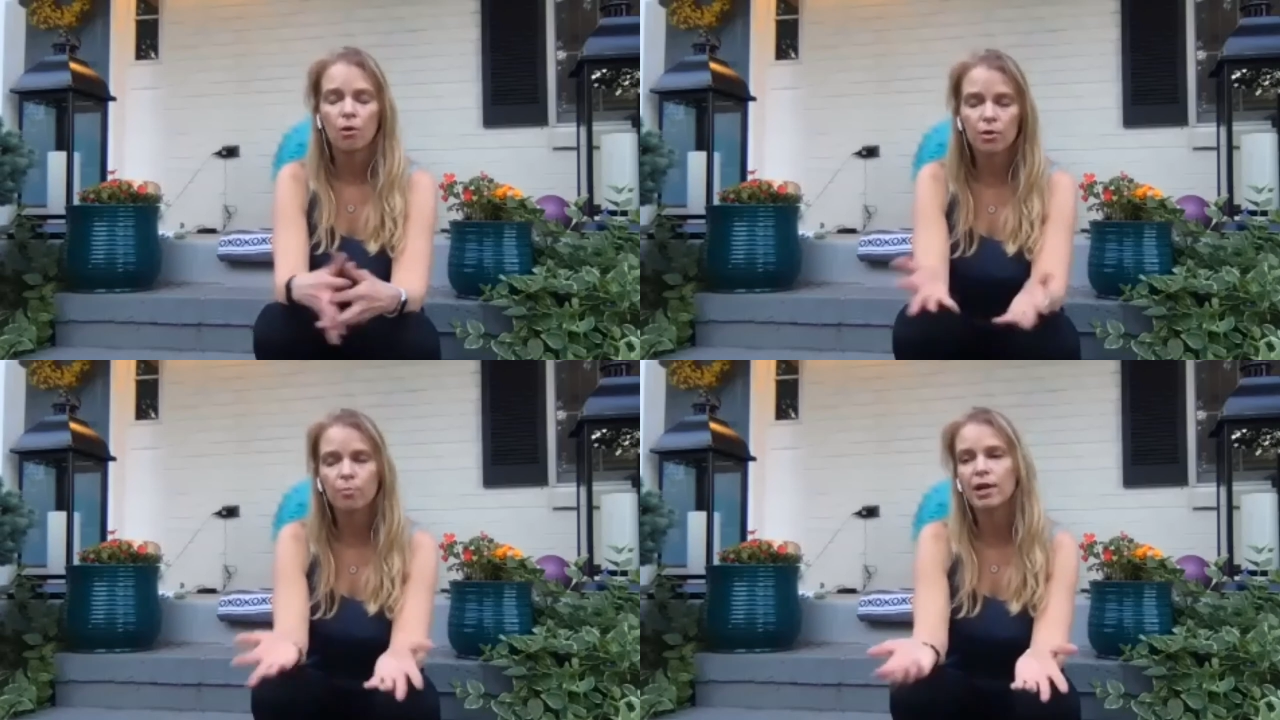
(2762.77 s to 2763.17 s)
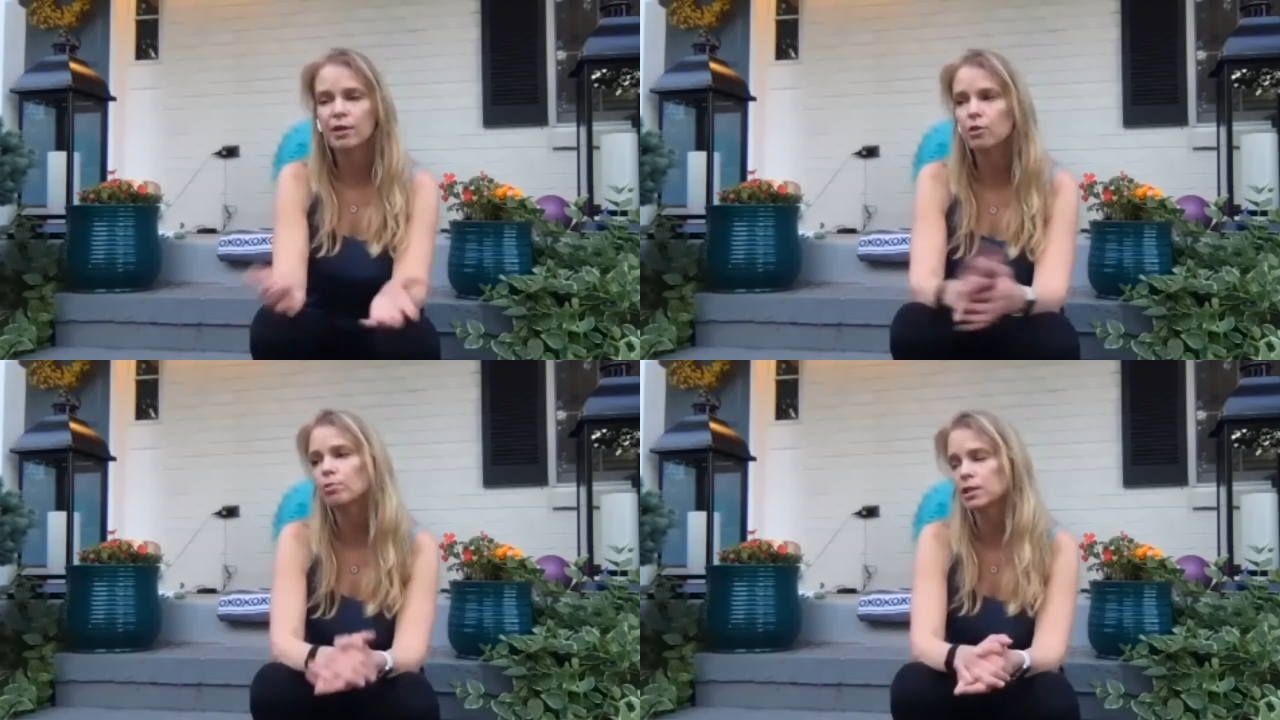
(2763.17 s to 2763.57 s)
the
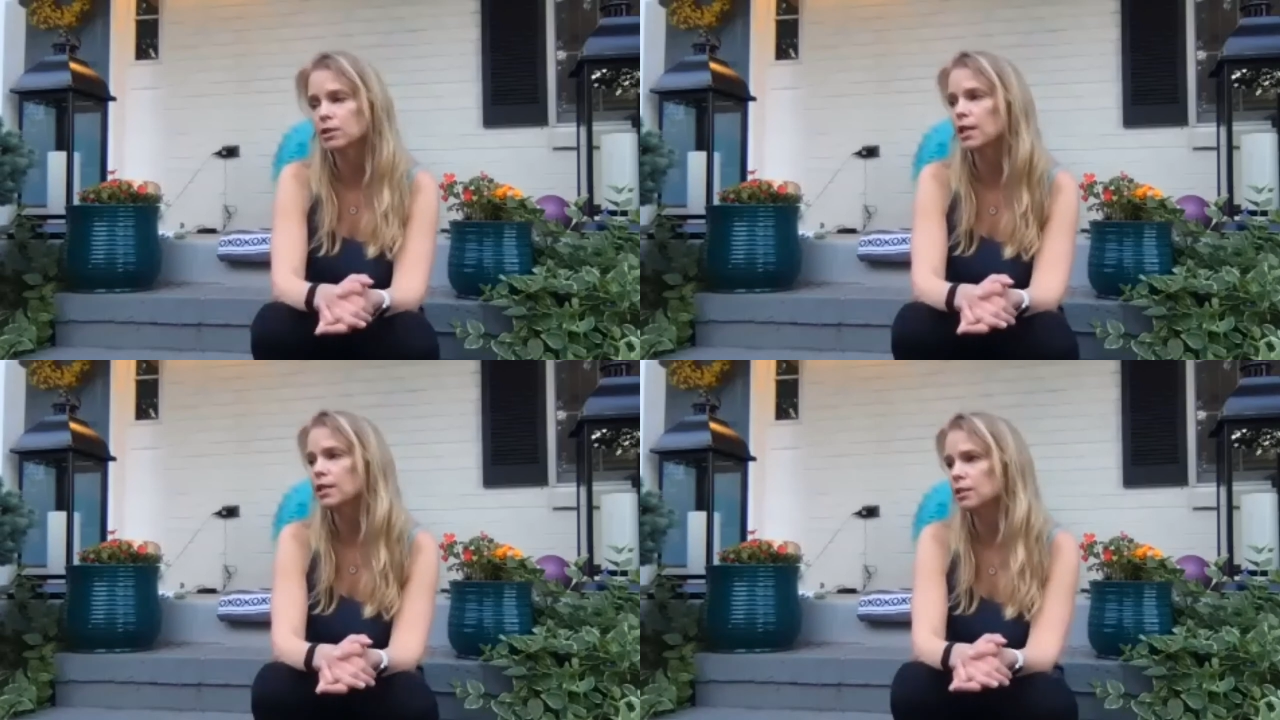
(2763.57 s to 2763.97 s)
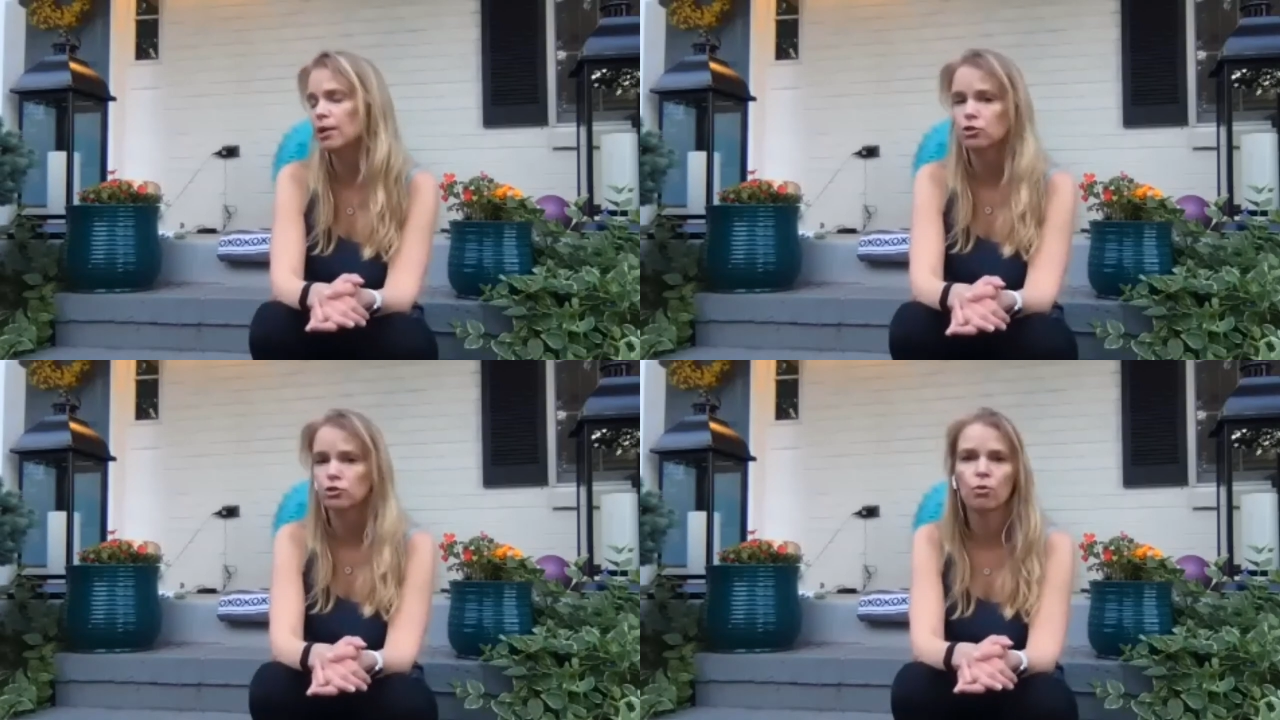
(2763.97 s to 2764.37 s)
brachial plexitis in
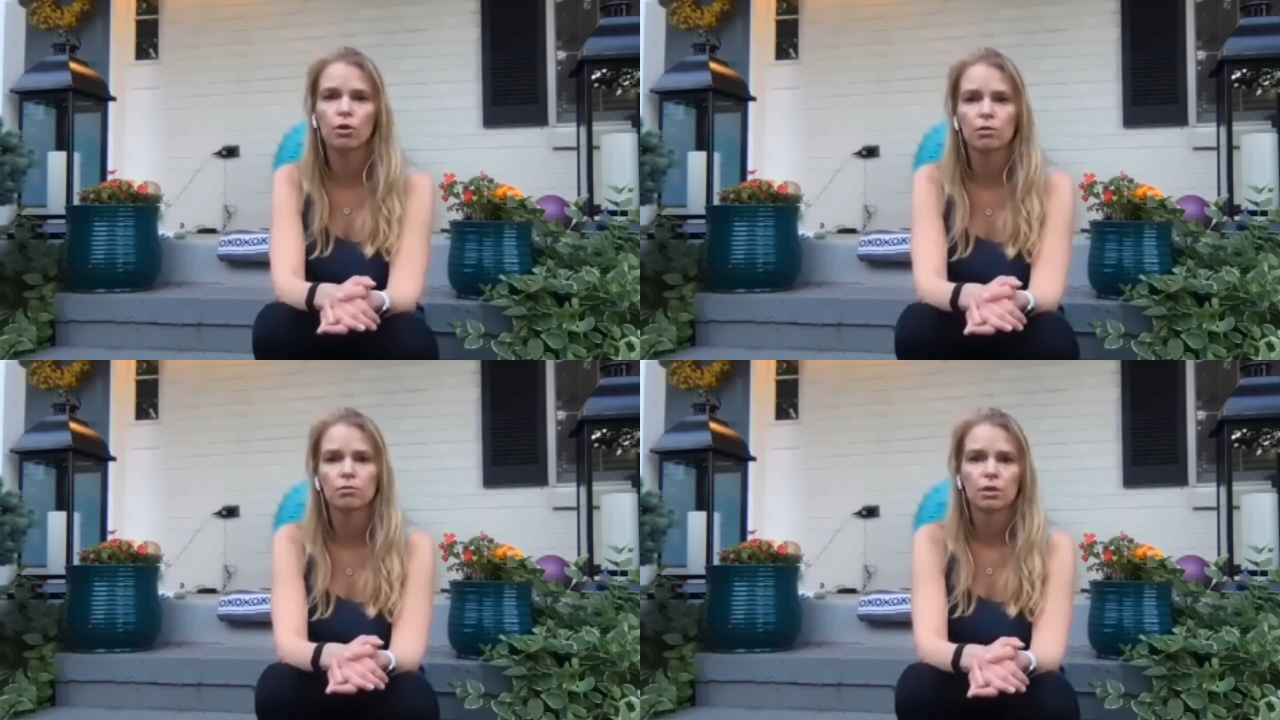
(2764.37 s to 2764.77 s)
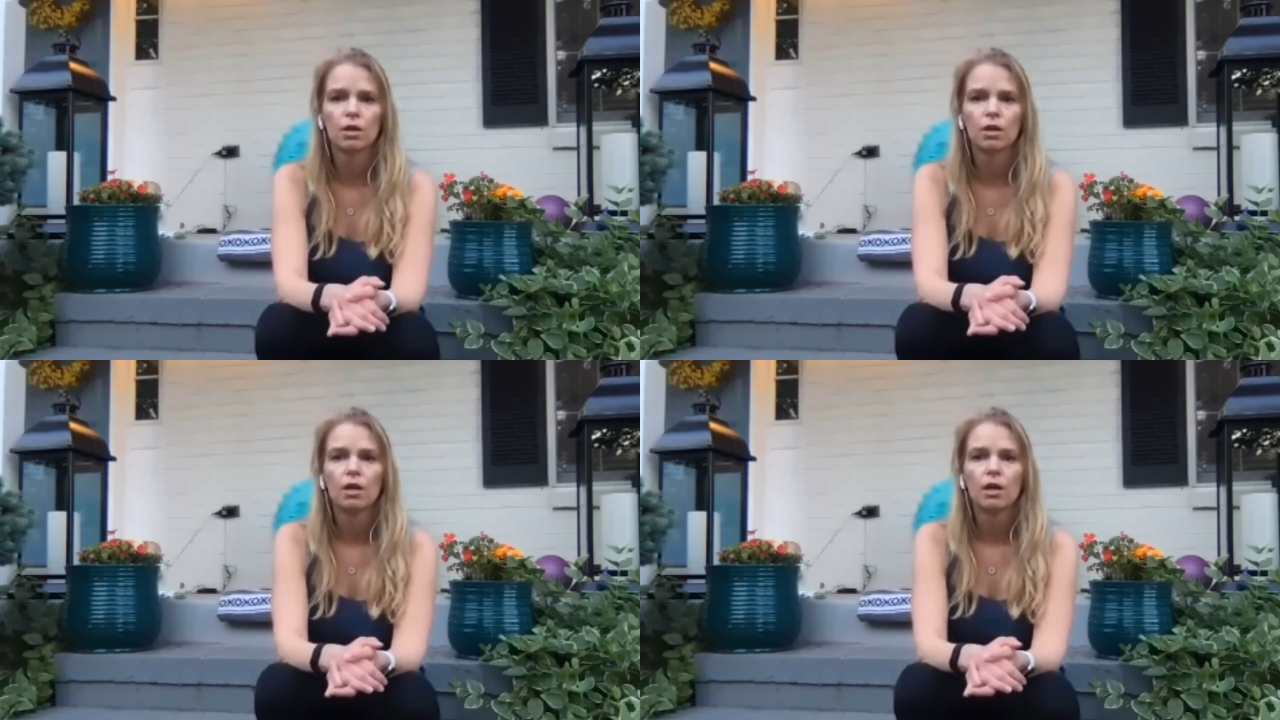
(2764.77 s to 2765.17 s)
my shoulder.
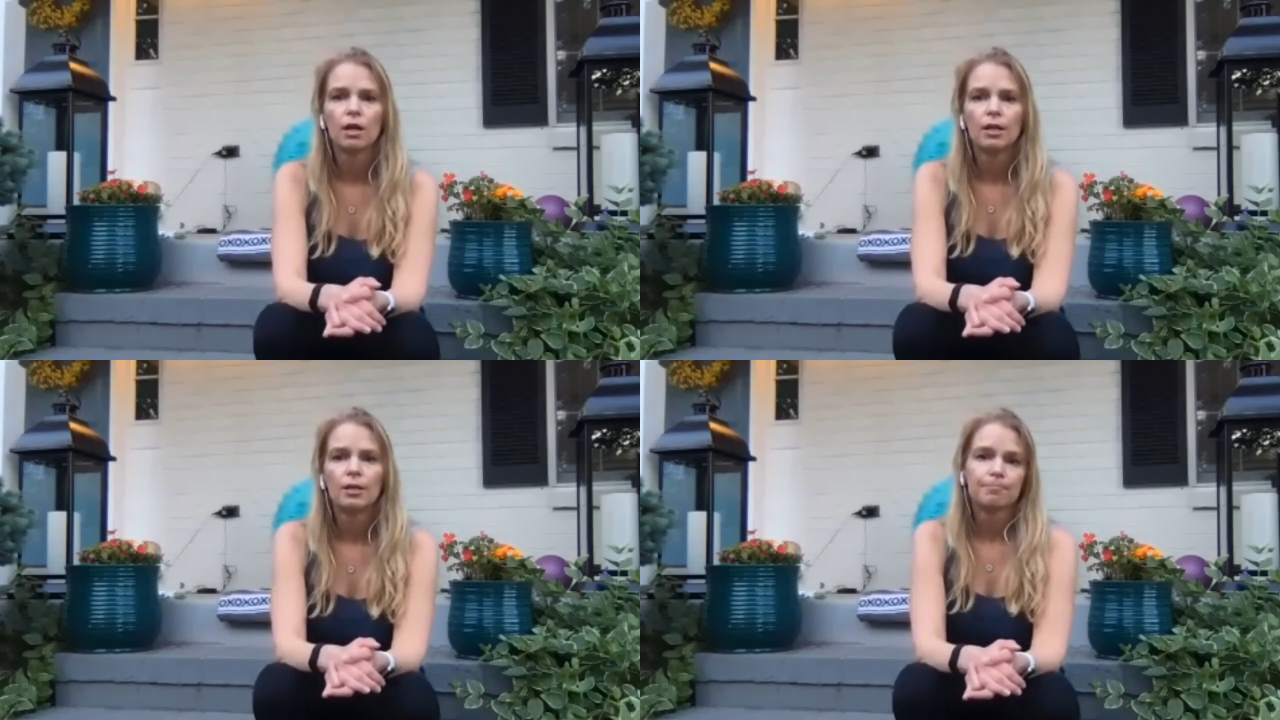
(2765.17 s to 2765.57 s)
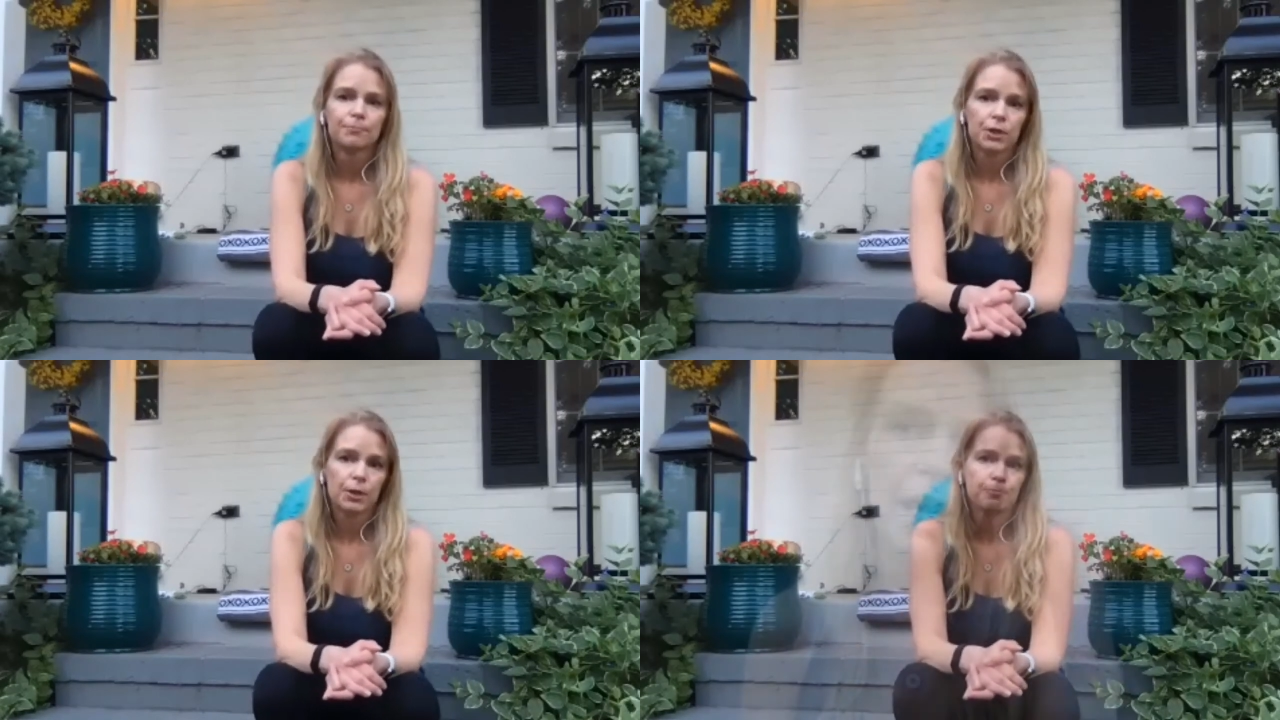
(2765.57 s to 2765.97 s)

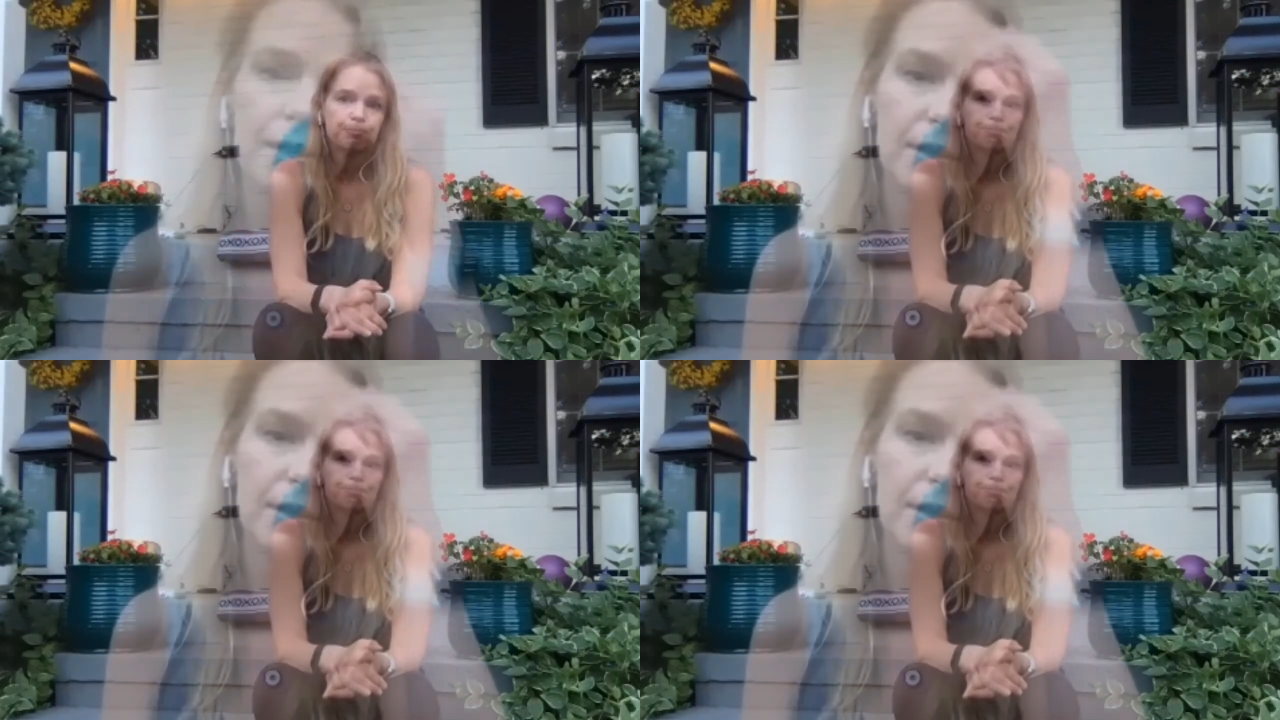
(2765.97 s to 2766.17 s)
So